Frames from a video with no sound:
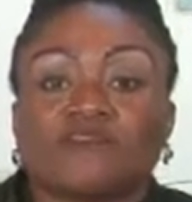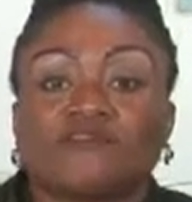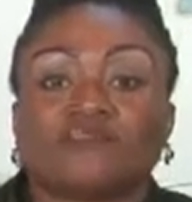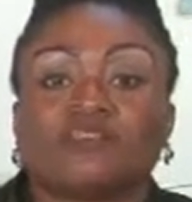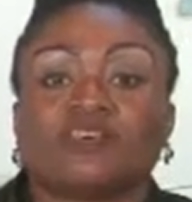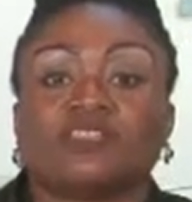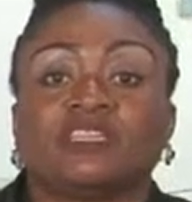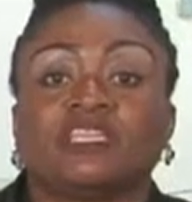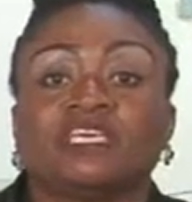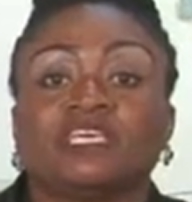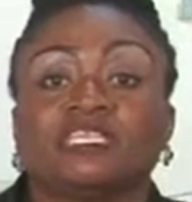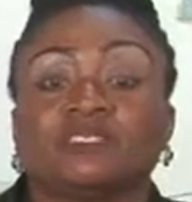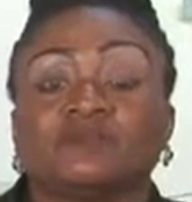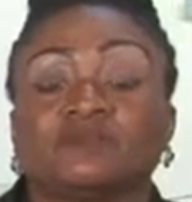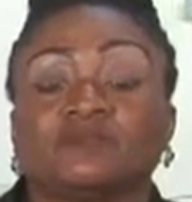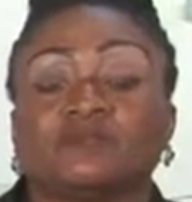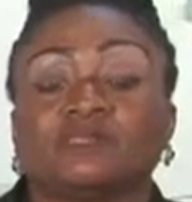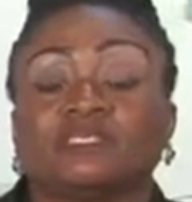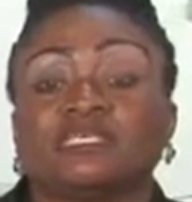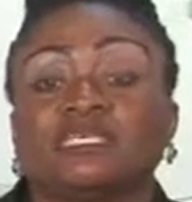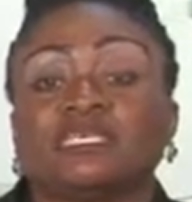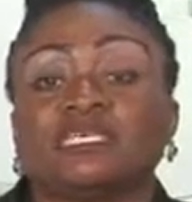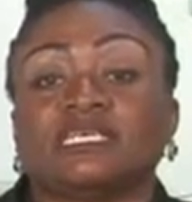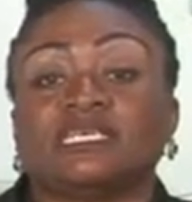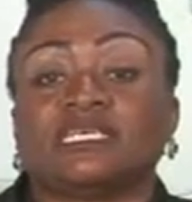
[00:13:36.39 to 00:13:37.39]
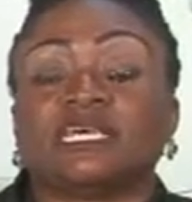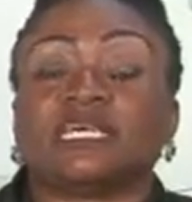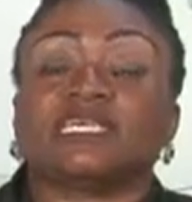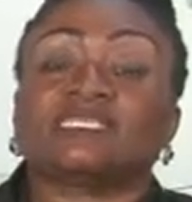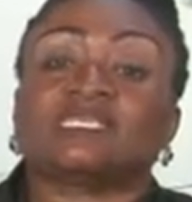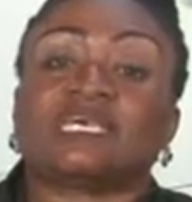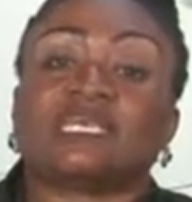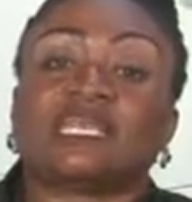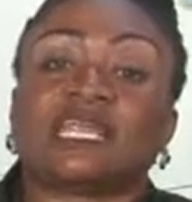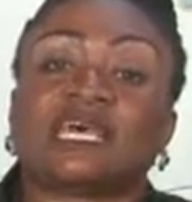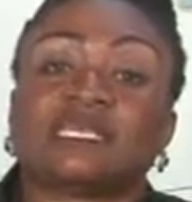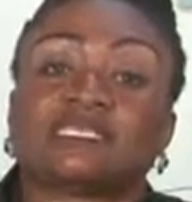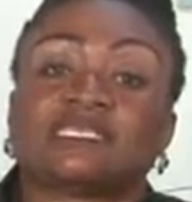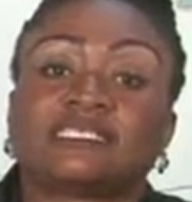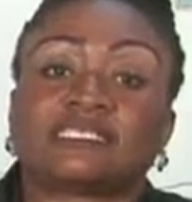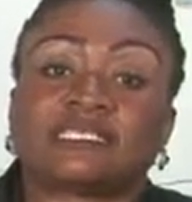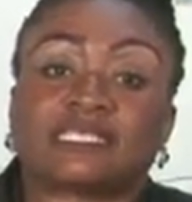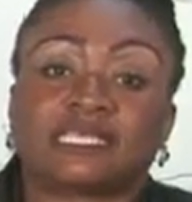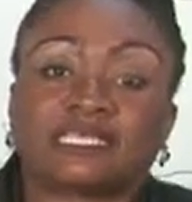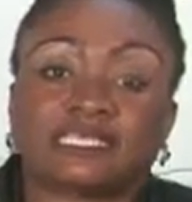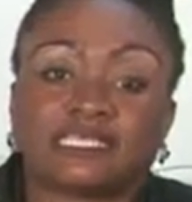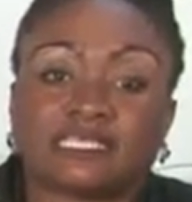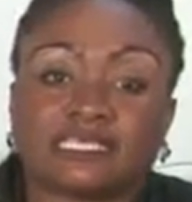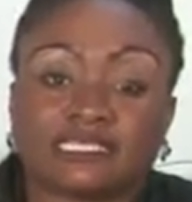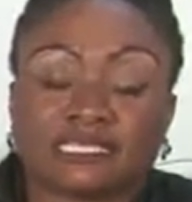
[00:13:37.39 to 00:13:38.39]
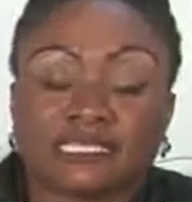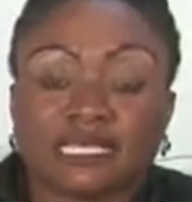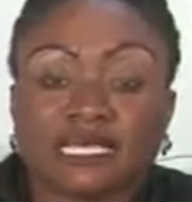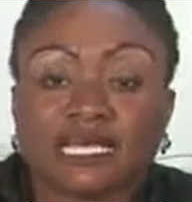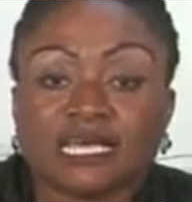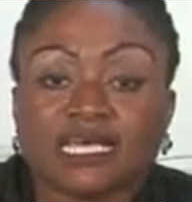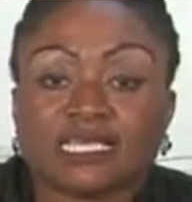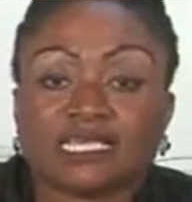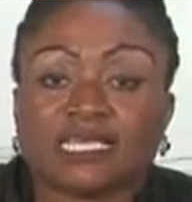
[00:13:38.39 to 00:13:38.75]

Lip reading: for these procedures and assist